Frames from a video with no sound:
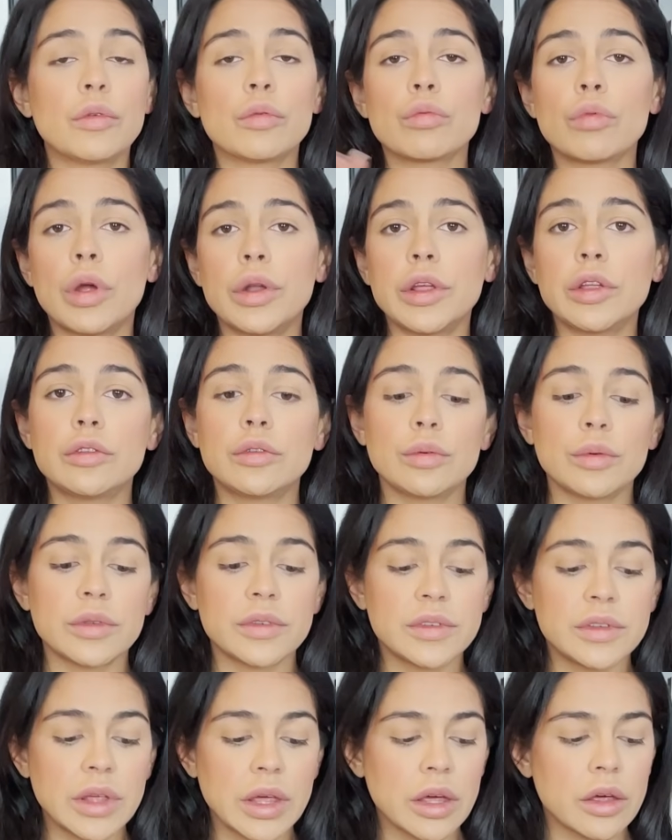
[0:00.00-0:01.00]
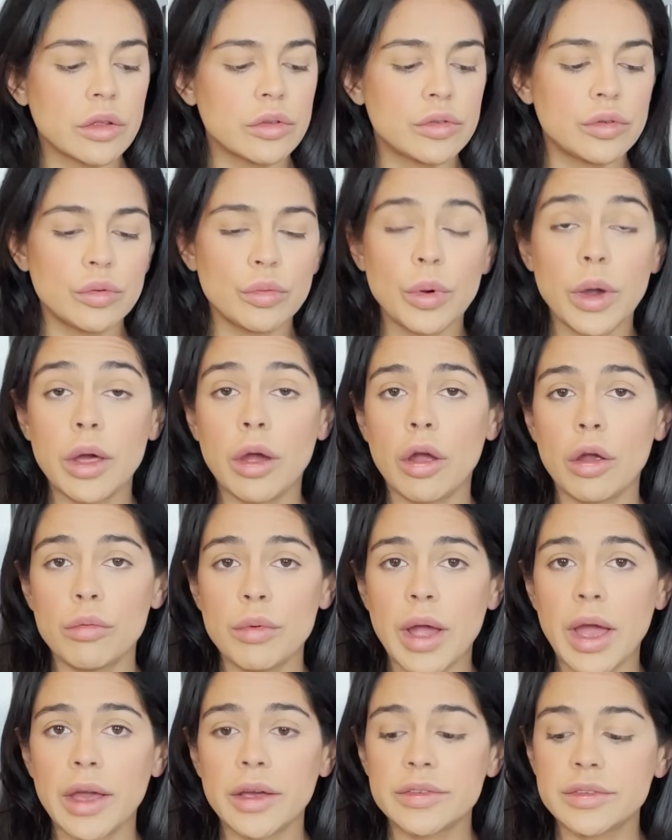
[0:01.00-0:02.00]
running to a sink to wet our
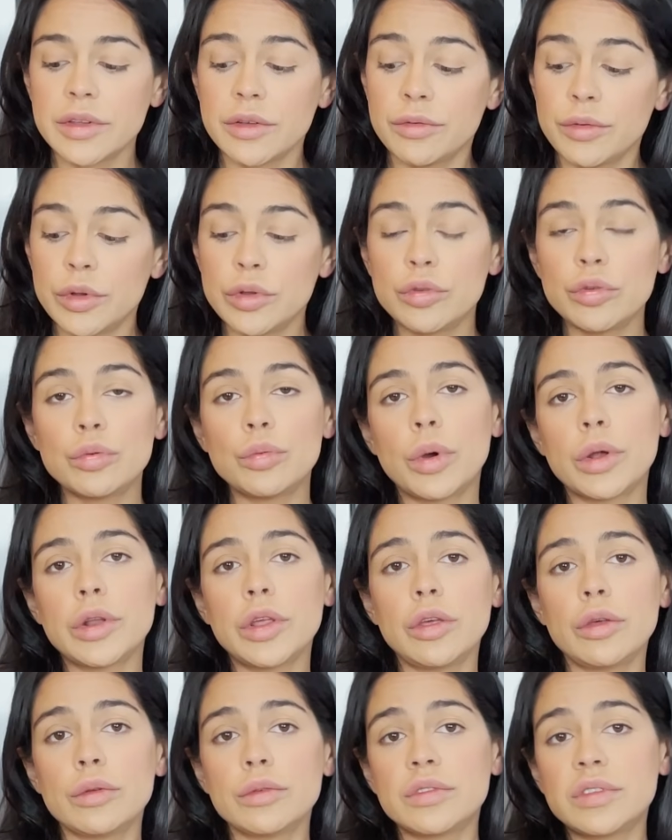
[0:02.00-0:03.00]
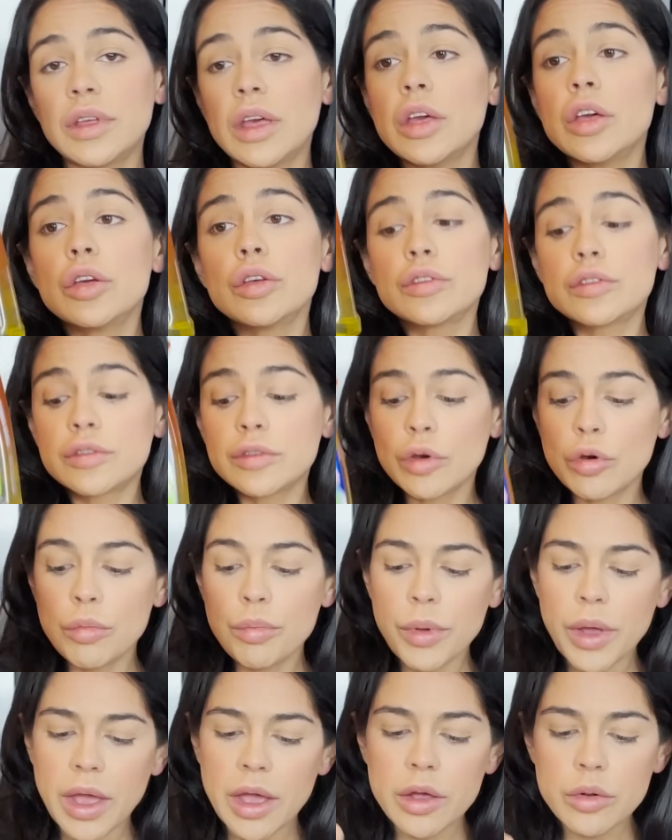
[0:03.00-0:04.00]
rags if we do want to use soap
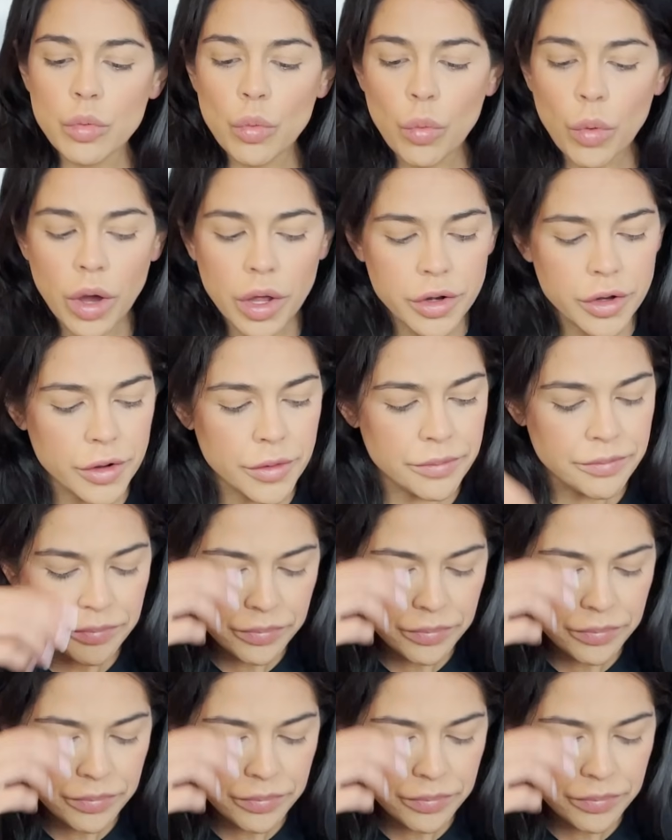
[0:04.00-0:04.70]
and water.